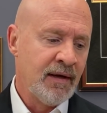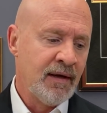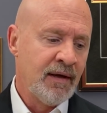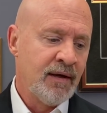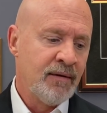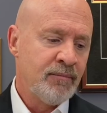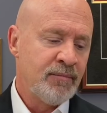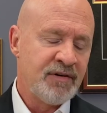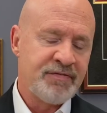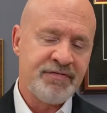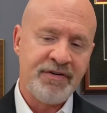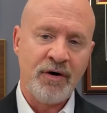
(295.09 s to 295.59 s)

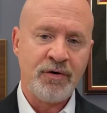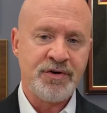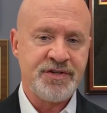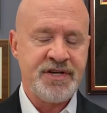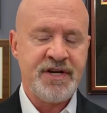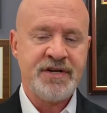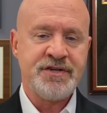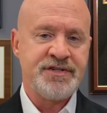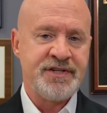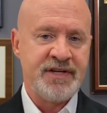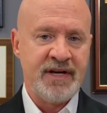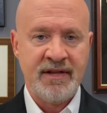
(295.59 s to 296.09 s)
But folks,
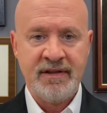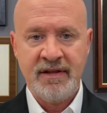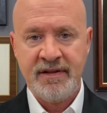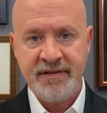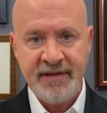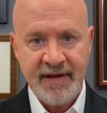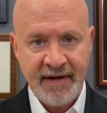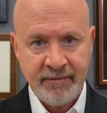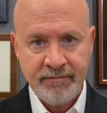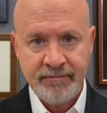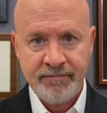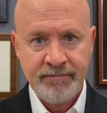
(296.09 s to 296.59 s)
here's the other
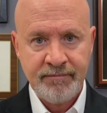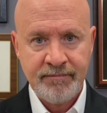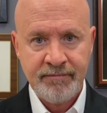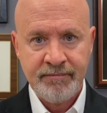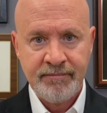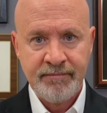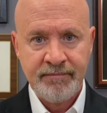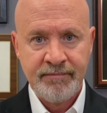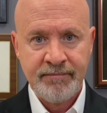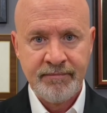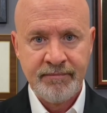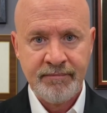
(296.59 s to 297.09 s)
thing.
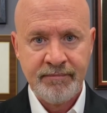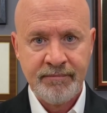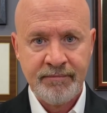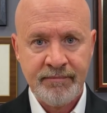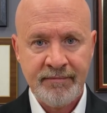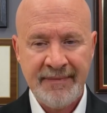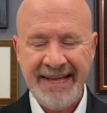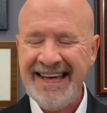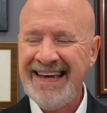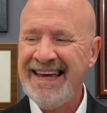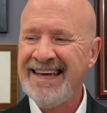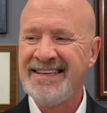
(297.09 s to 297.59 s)

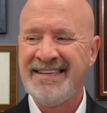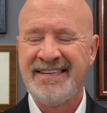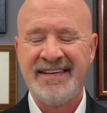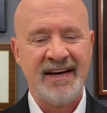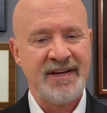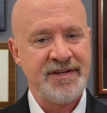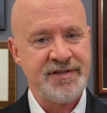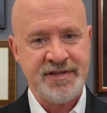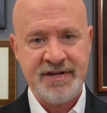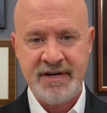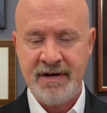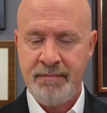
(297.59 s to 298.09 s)
It
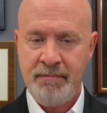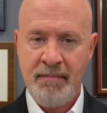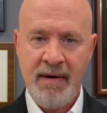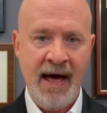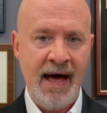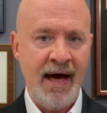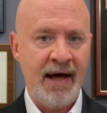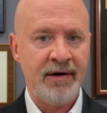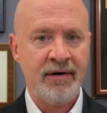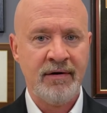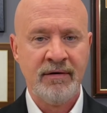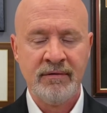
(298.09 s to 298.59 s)
doesn't
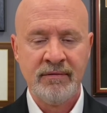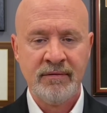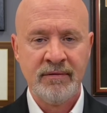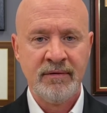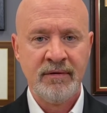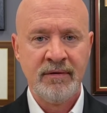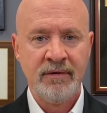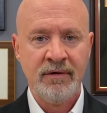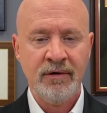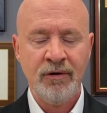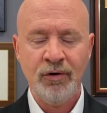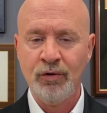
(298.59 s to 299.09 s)
matter
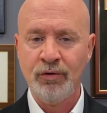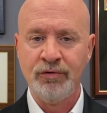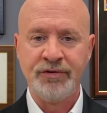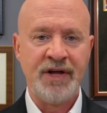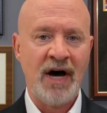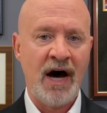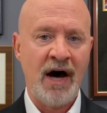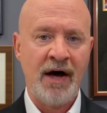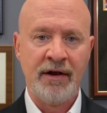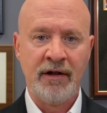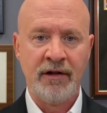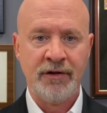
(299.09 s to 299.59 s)
who
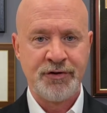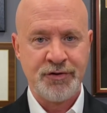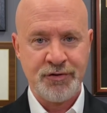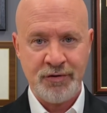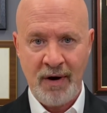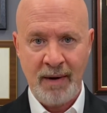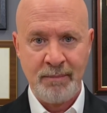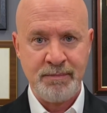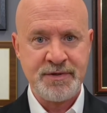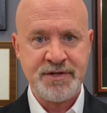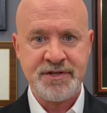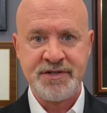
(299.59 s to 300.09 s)
Donald Trump's